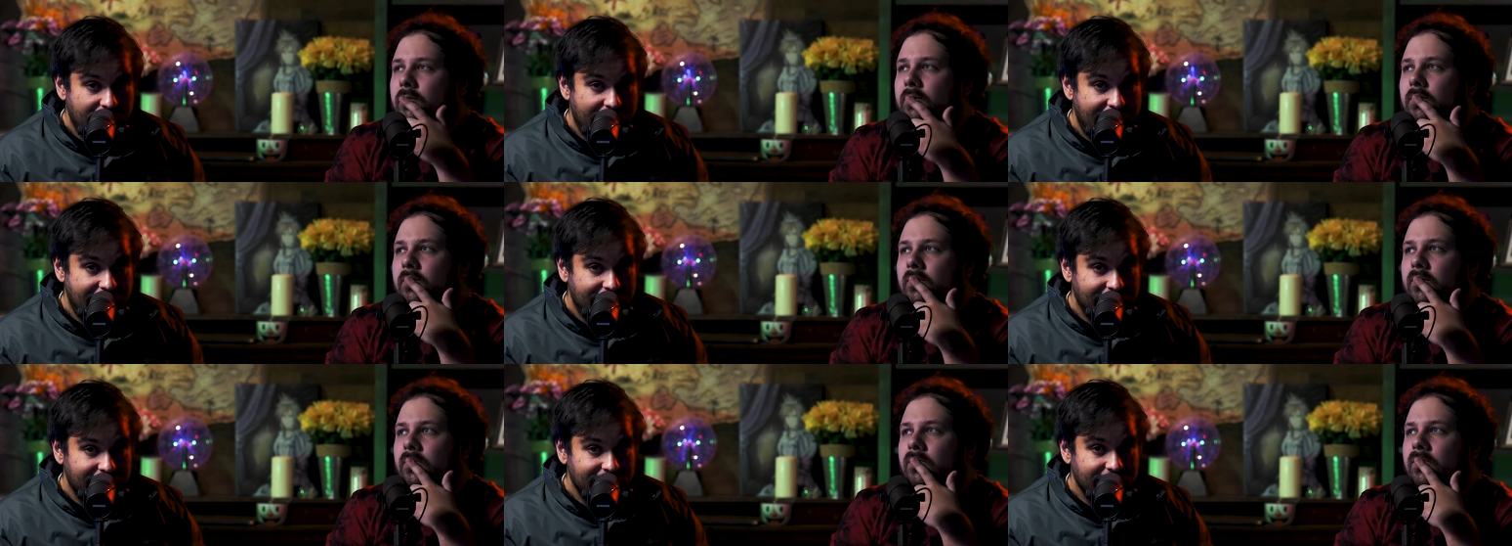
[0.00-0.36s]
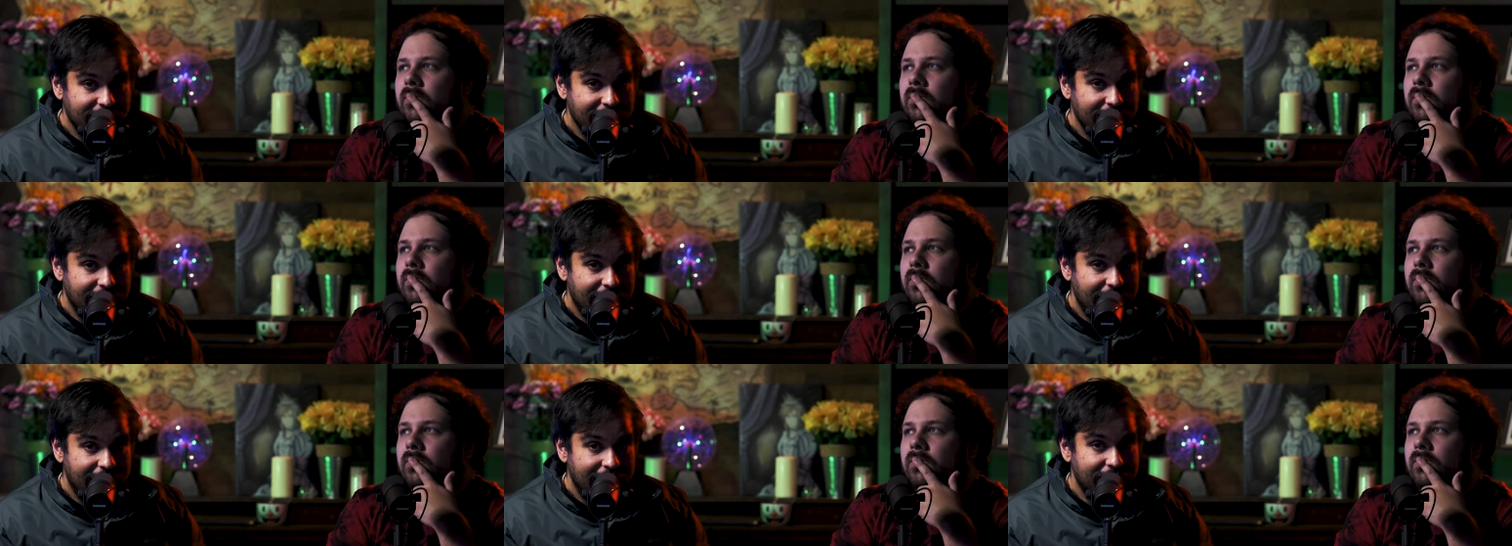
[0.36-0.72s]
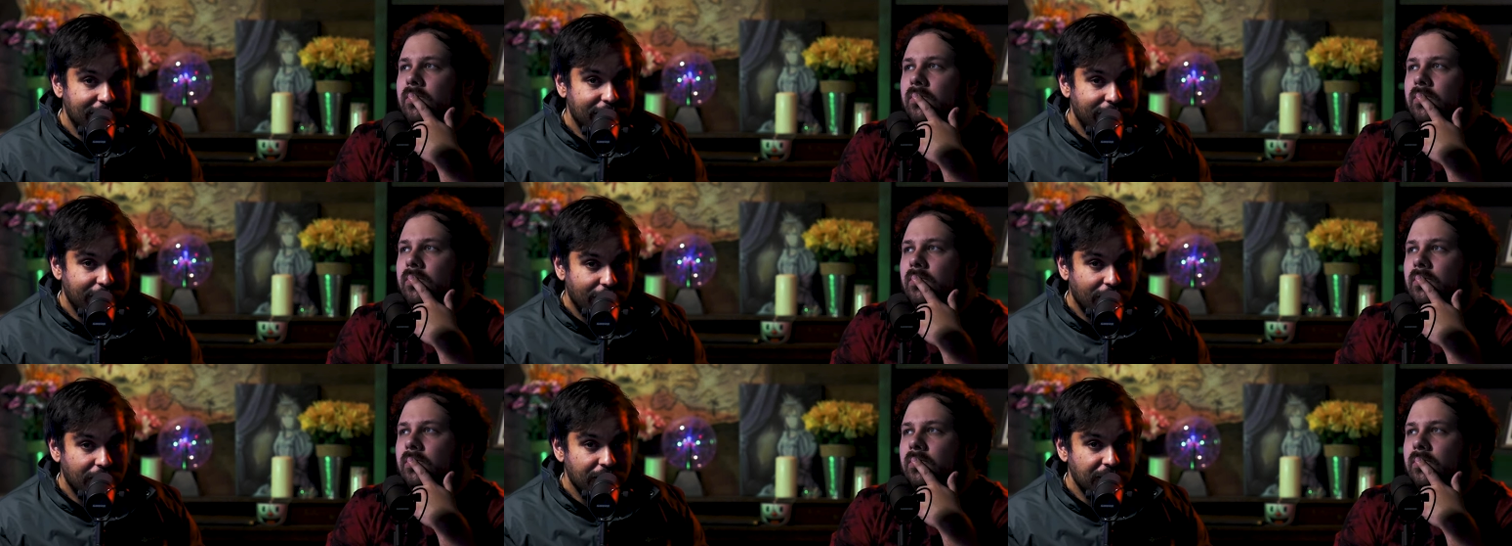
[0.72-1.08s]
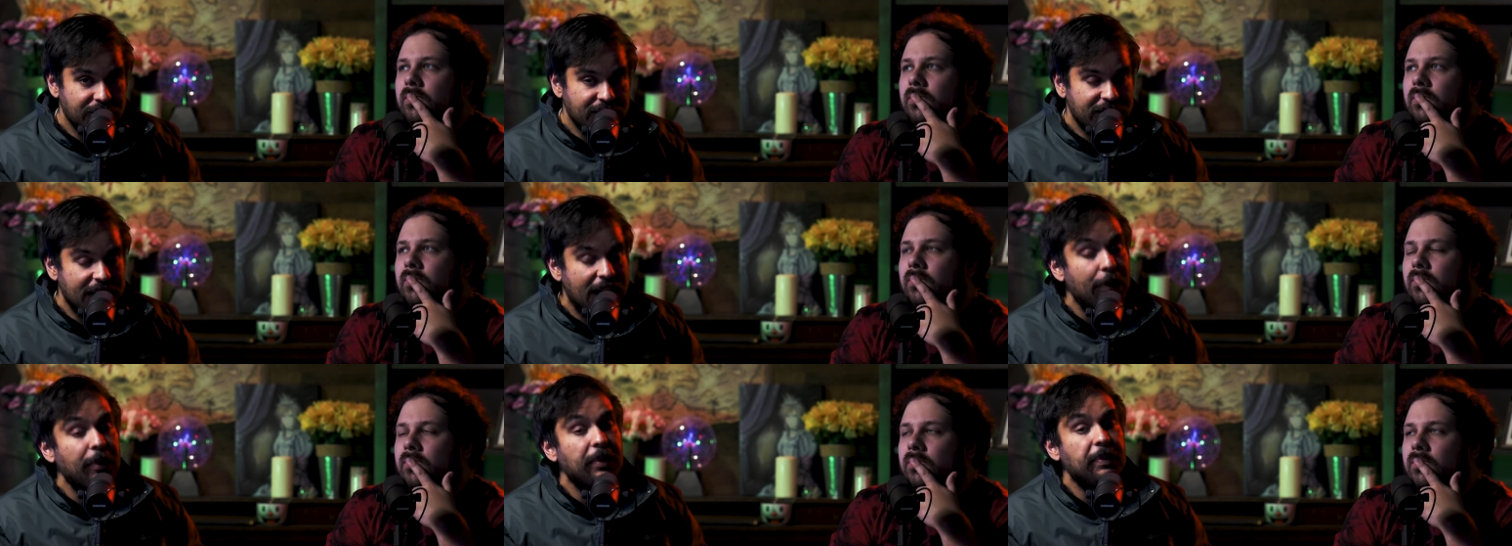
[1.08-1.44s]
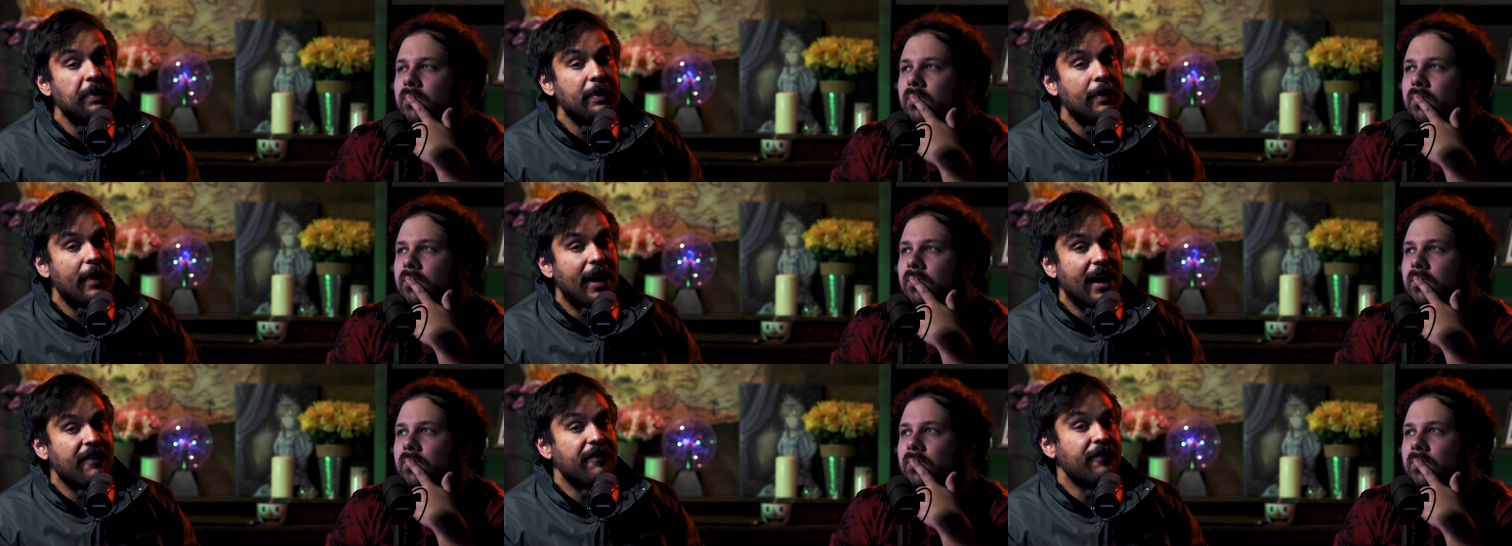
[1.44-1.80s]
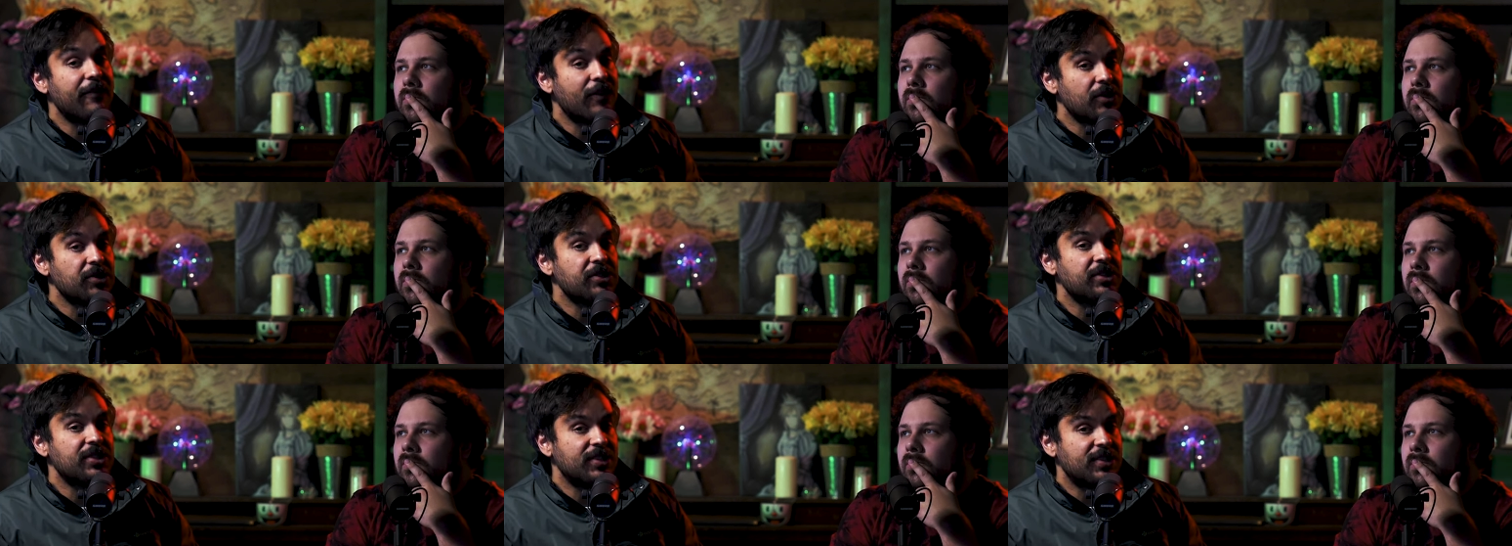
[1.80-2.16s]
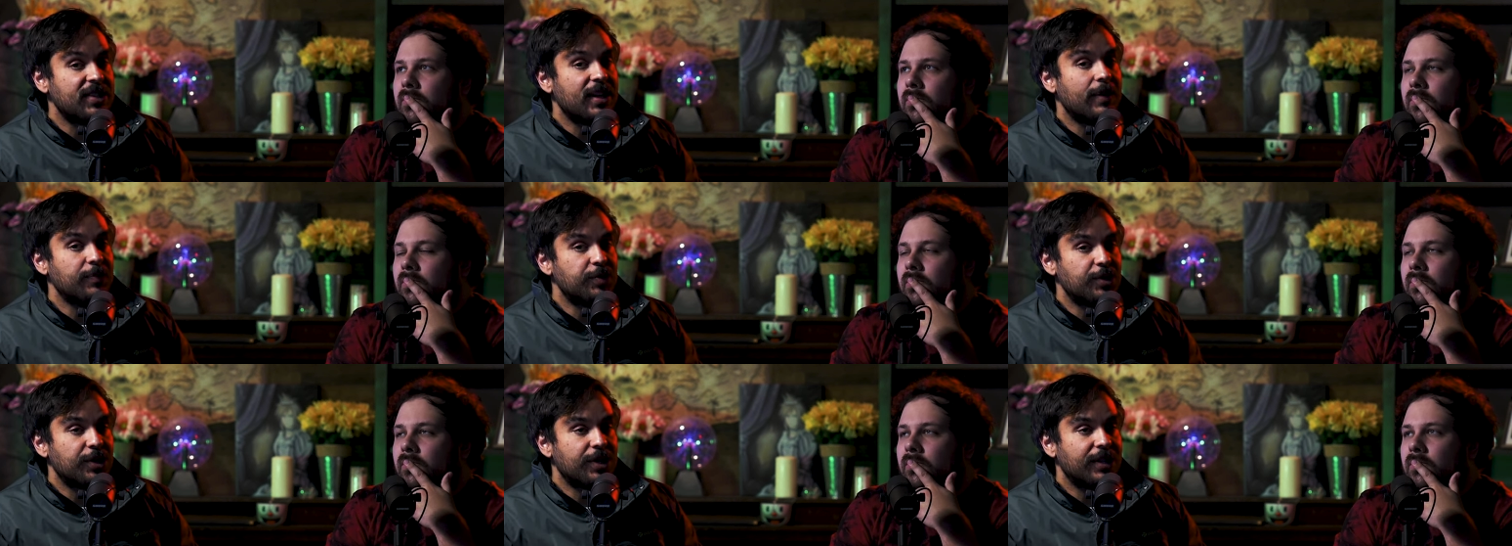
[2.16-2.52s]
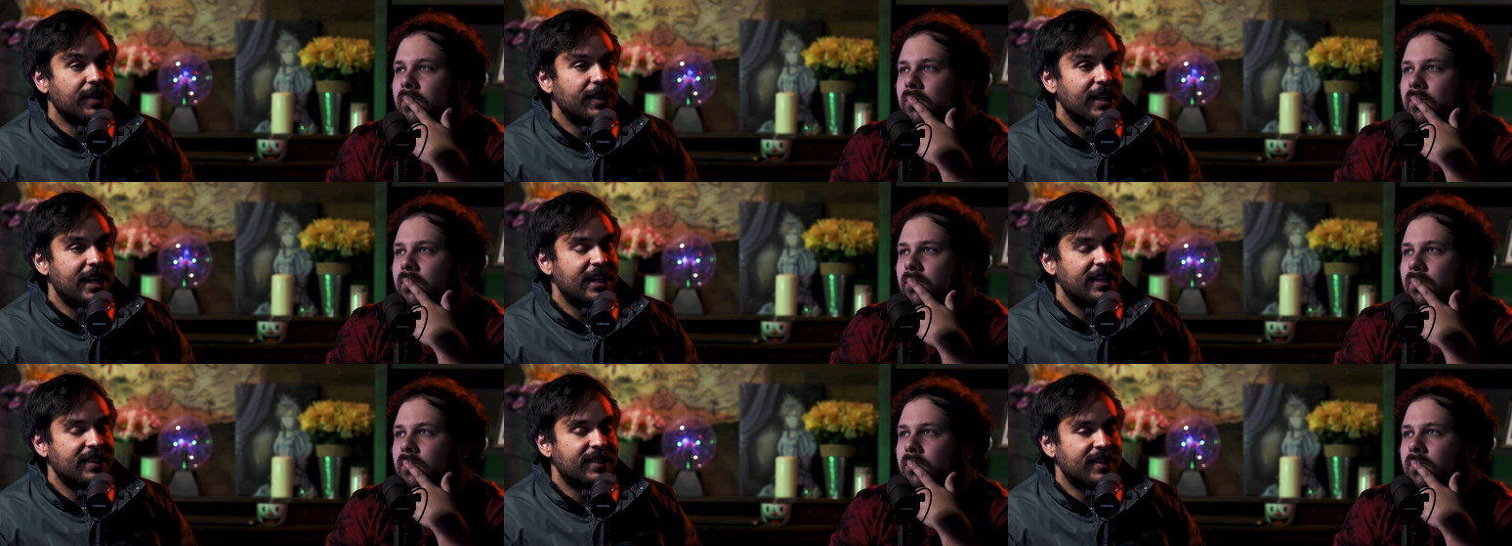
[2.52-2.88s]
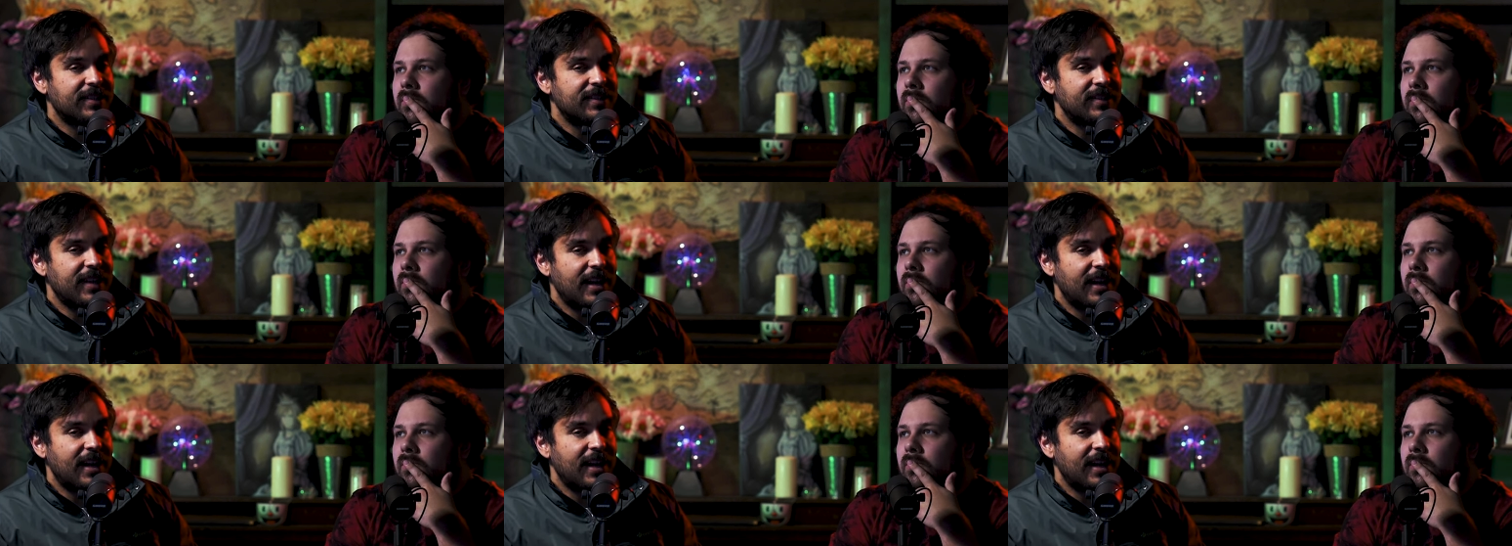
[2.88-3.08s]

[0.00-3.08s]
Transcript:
Speaker 1: that at first. That would be my first assumption, that it's a